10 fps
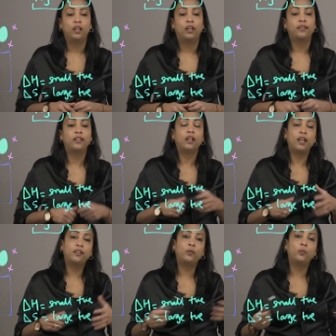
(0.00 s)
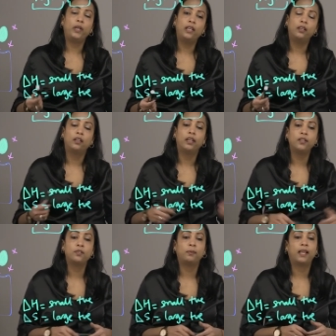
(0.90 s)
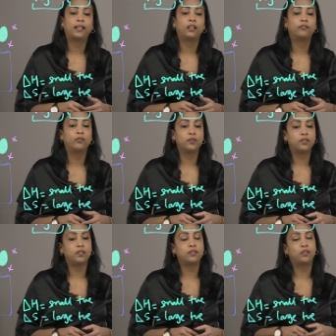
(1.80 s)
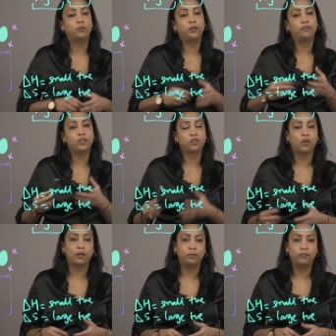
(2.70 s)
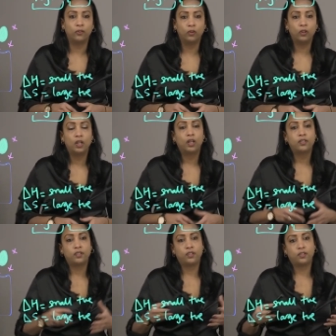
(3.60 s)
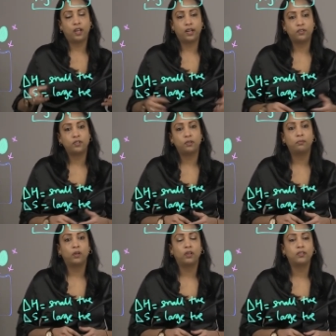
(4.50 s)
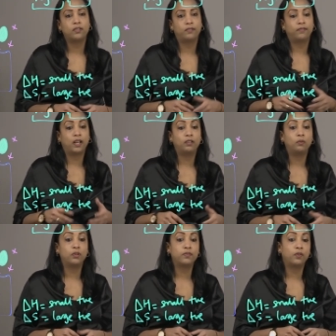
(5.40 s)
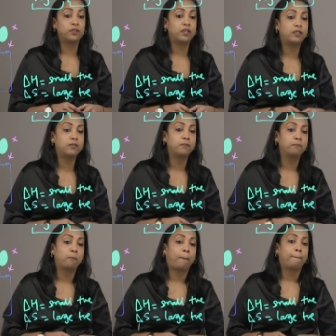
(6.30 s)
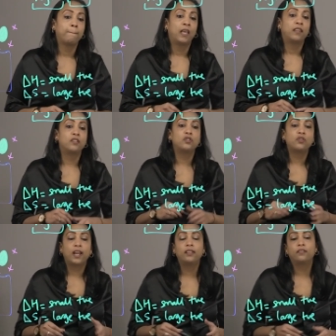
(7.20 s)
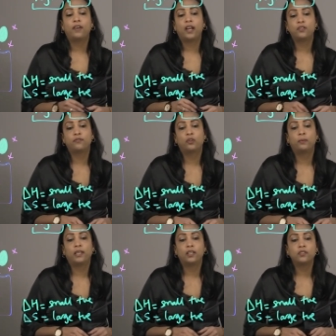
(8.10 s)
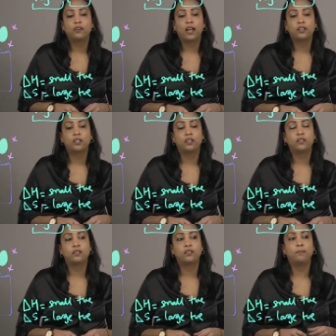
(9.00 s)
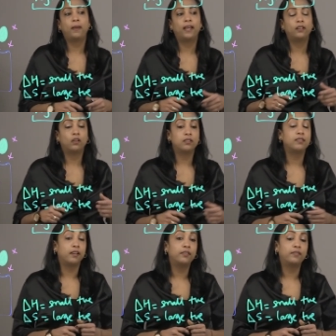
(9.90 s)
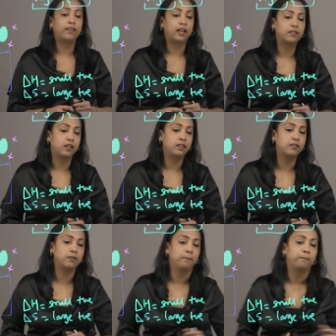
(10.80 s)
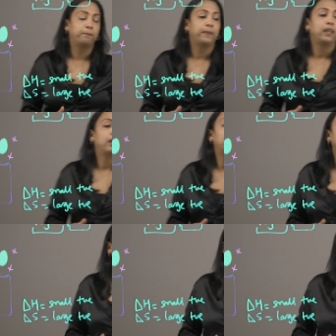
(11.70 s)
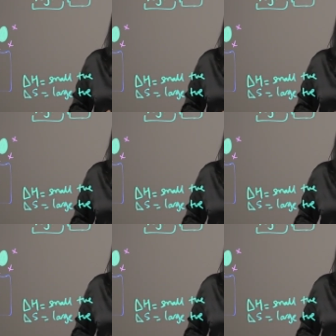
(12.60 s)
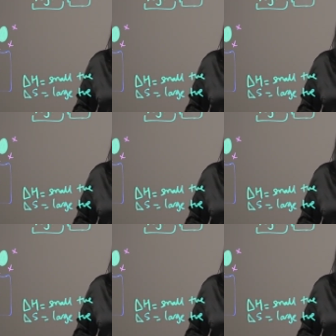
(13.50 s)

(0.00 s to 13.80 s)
than other weak intermolecular forces that we've described before, such as hydrogen bonds and van der Waals forces. The strength of hydrophobic interactions depend on several factors. The main ones are temperature.